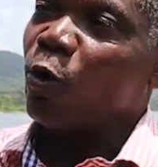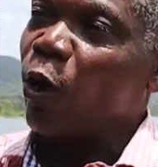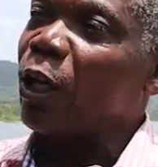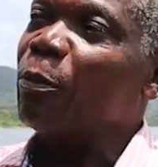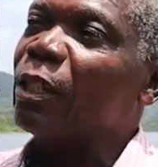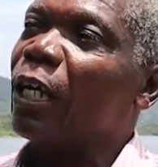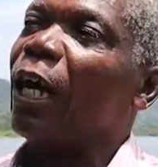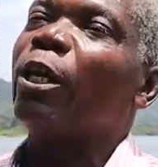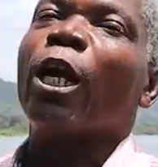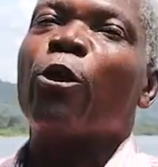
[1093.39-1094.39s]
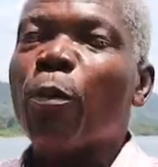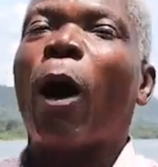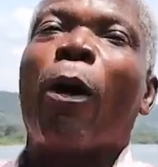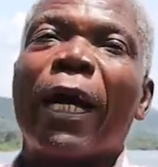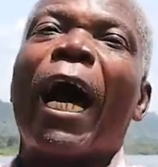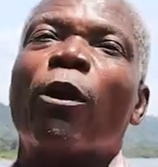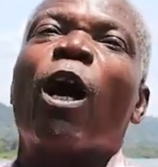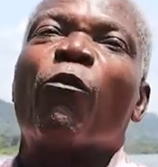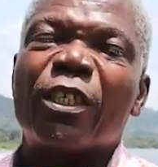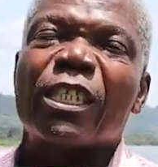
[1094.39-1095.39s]
so o de me che aduma wo ya
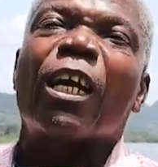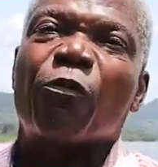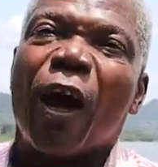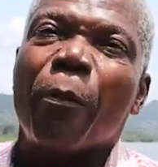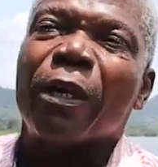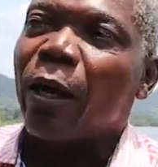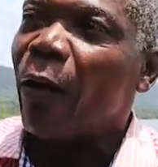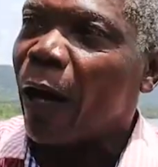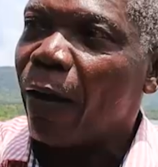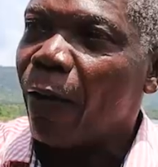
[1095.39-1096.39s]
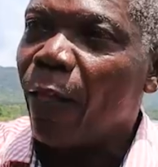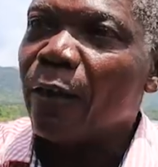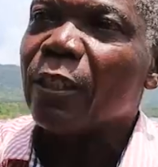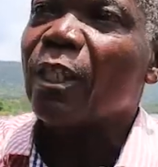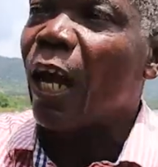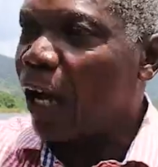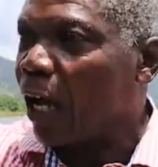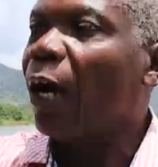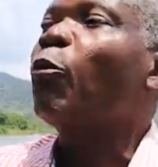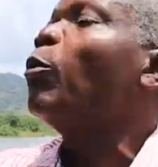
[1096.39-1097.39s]
na efficient and farming na wa ti se
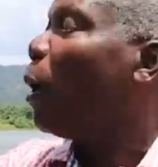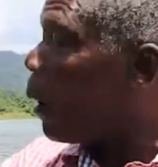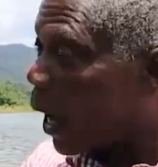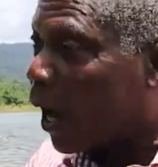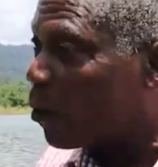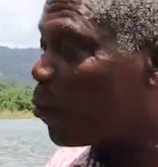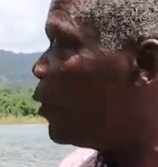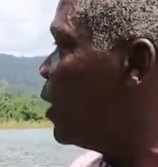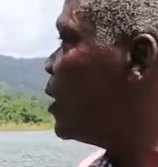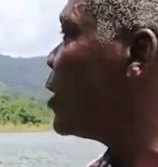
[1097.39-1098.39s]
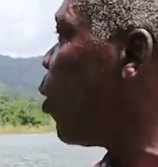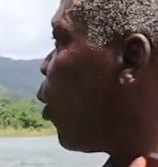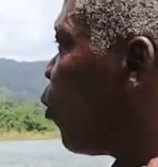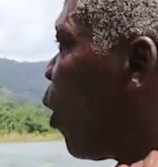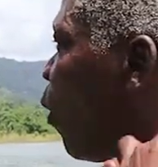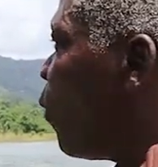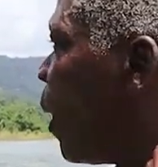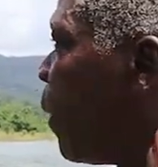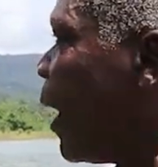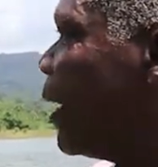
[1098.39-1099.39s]
ha agu wa ha no ti se onu
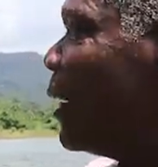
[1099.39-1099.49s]
okofa ba